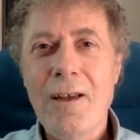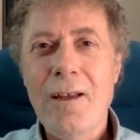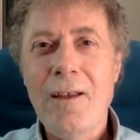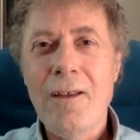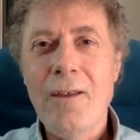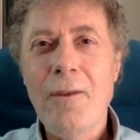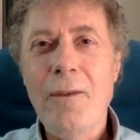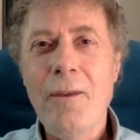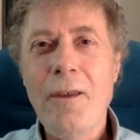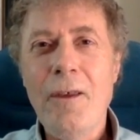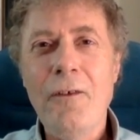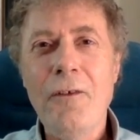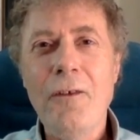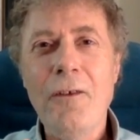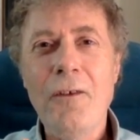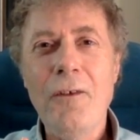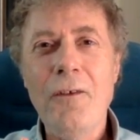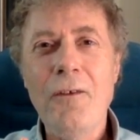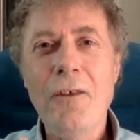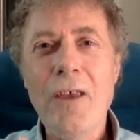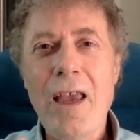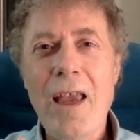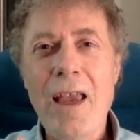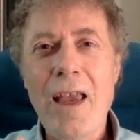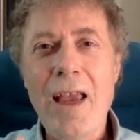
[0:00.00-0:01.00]
This
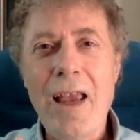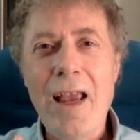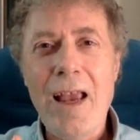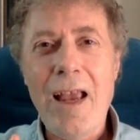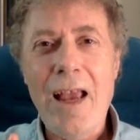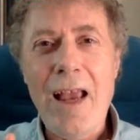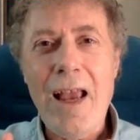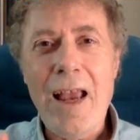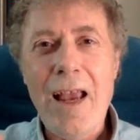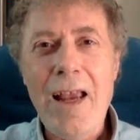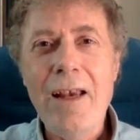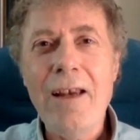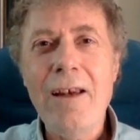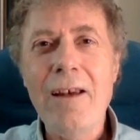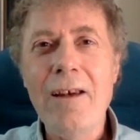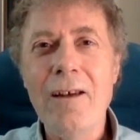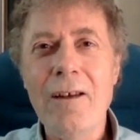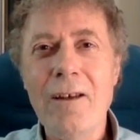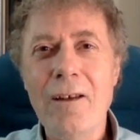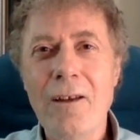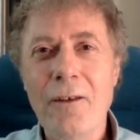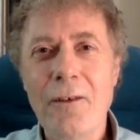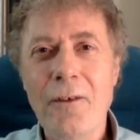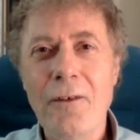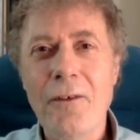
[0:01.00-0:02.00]
is
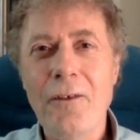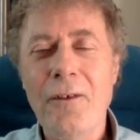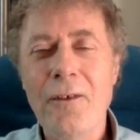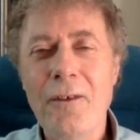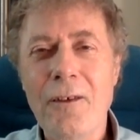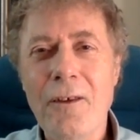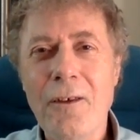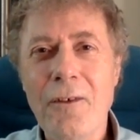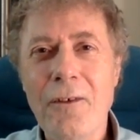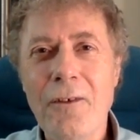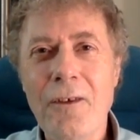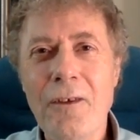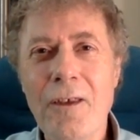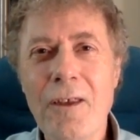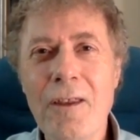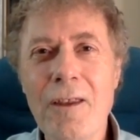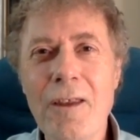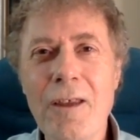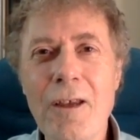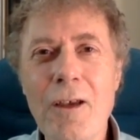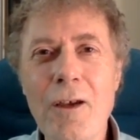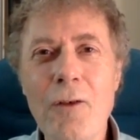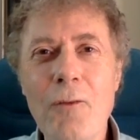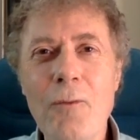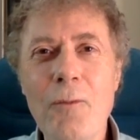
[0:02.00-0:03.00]
endlessness in
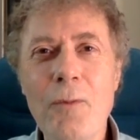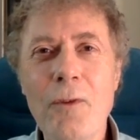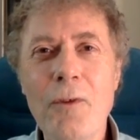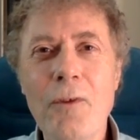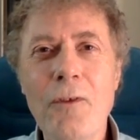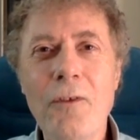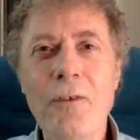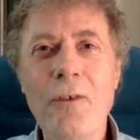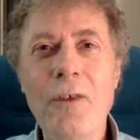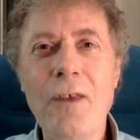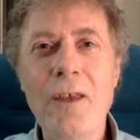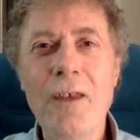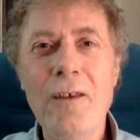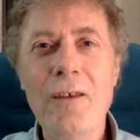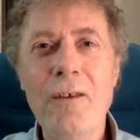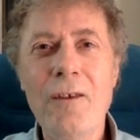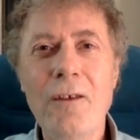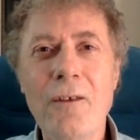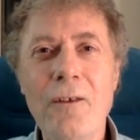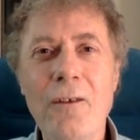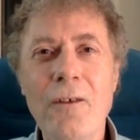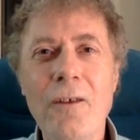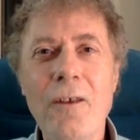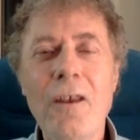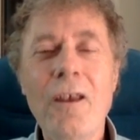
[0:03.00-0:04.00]
the open
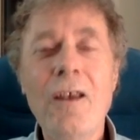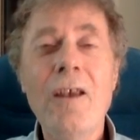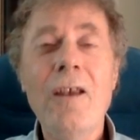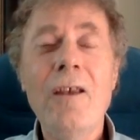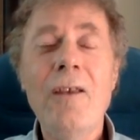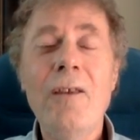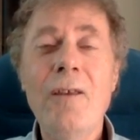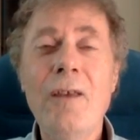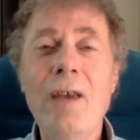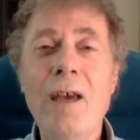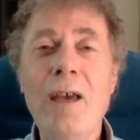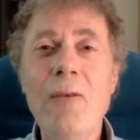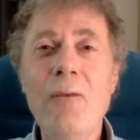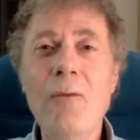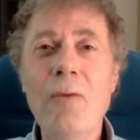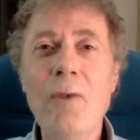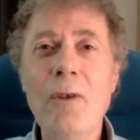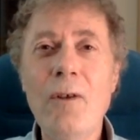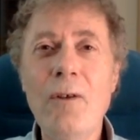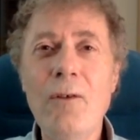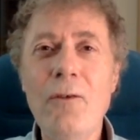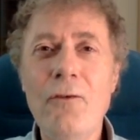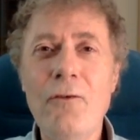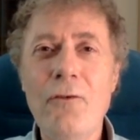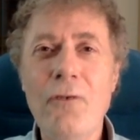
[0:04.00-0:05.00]
centers that
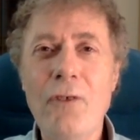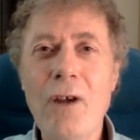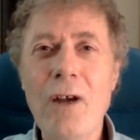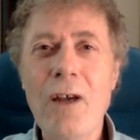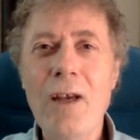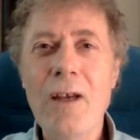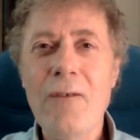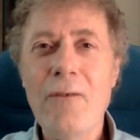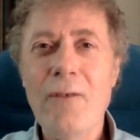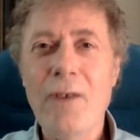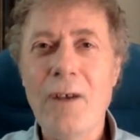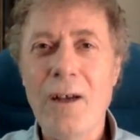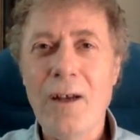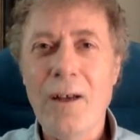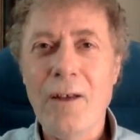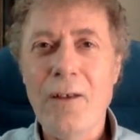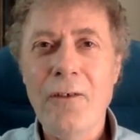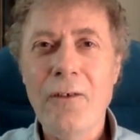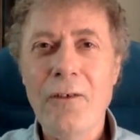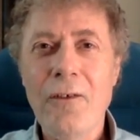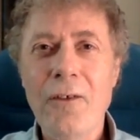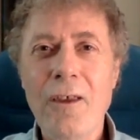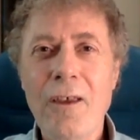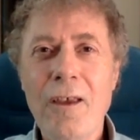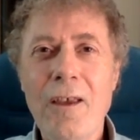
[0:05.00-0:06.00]
will drive
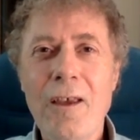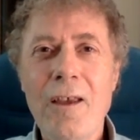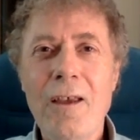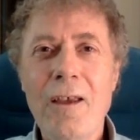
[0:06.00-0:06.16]
us